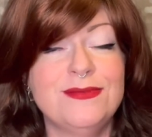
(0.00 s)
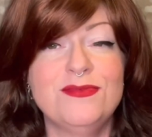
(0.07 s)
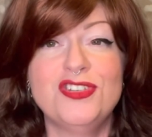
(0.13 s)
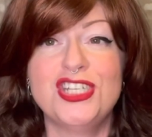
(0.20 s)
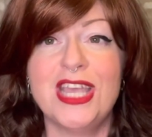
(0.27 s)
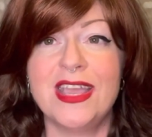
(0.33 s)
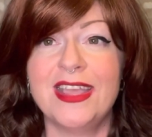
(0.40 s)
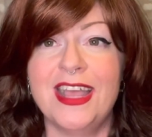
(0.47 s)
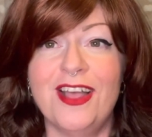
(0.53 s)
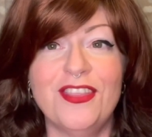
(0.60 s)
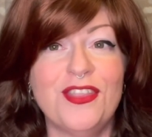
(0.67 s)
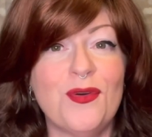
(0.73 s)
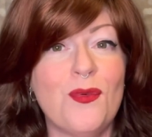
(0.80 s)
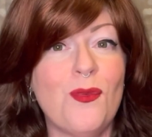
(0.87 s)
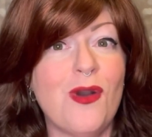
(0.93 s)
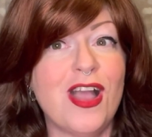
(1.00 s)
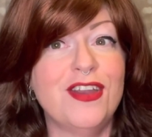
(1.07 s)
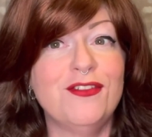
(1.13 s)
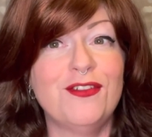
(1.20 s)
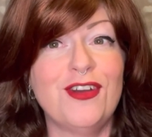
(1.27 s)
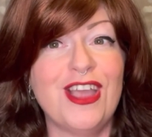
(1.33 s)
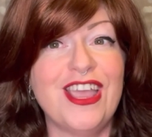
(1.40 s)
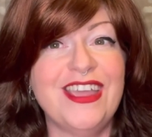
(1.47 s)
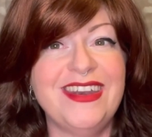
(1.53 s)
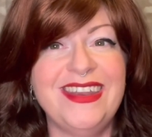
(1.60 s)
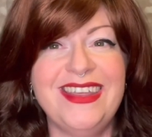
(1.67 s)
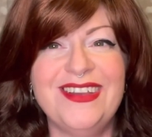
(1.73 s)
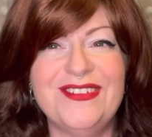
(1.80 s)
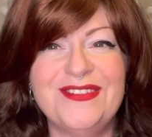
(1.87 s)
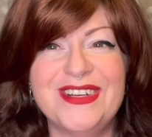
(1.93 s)
check out the wide
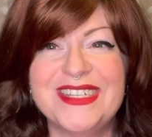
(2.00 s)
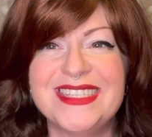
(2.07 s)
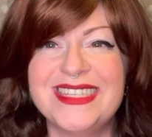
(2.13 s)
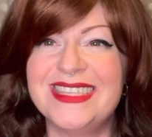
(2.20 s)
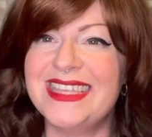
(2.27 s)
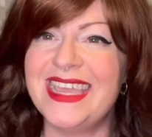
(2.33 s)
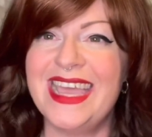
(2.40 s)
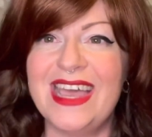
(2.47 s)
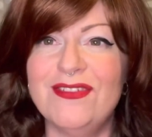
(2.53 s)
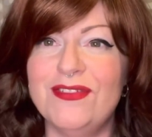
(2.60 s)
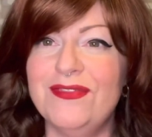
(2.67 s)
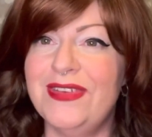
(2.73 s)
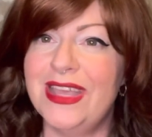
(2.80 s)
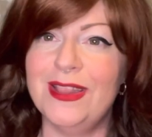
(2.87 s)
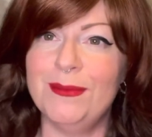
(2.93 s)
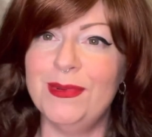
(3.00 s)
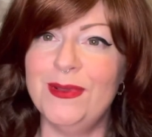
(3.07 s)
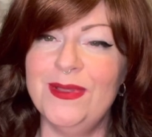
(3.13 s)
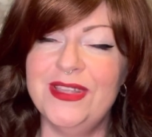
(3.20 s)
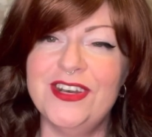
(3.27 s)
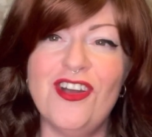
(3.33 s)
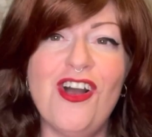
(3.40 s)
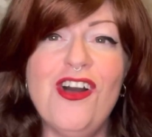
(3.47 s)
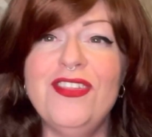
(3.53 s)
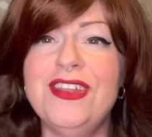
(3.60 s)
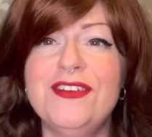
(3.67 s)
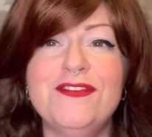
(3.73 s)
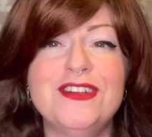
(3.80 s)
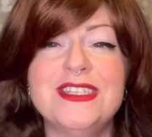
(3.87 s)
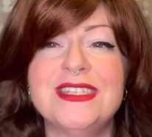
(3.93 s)
variety of wigs that they have available in all the
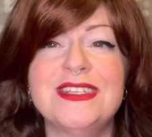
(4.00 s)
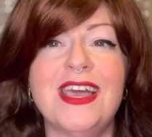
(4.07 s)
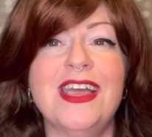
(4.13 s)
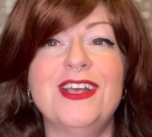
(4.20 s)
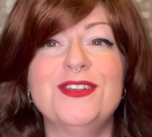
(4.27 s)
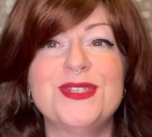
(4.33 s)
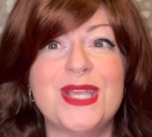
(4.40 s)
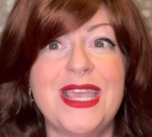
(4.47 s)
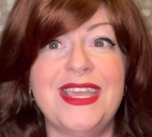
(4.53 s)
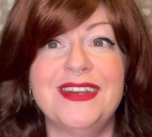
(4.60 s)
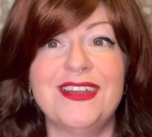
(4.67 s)
different styles and